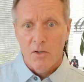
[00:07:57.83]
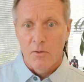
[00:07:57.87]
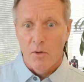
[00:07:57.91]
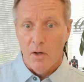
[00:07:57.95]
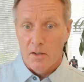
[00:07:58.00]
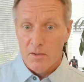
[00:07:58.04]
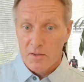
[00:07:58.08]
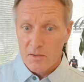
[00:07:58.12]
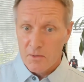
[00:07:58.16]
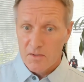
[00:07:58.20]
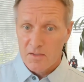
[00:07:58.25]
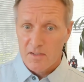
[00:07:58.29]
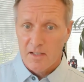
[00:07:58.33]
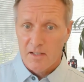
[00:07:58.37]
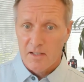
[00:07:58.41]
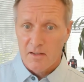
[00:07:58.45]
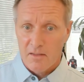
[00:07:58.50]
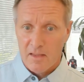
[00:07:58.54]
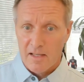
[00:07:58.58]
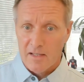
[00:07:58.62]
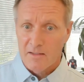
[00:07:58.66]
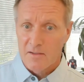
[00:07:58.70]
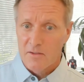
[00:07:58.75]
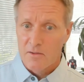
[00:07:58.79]
You also
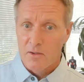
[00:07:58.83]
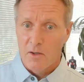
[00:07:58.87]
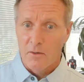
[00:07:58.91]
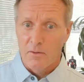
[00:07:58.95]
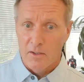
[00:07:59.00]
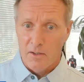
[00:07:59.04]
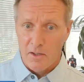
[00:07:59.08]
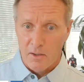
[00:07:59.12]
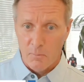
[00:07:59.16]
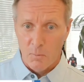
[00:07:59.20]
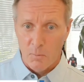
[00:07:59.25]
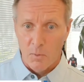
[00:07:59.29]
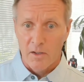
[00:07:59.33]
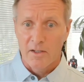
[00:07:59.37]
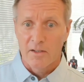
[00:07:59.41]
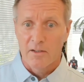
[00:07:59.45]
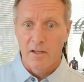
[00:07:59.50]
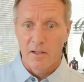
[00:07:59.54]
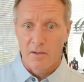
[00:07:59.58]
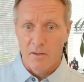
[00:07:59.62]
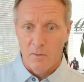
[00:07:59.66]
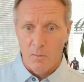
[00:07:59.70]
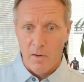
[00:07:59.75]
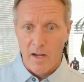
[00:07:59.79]
see things, though, that are
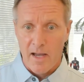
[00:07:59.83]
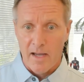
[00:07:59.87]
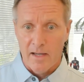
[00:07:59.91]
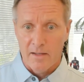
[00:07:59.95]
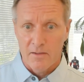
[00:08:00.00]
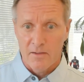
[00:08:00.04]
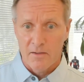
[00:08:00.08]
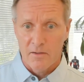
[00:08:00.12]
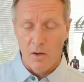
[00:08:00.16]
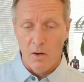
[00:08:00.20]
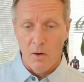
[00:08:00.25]
working the other way.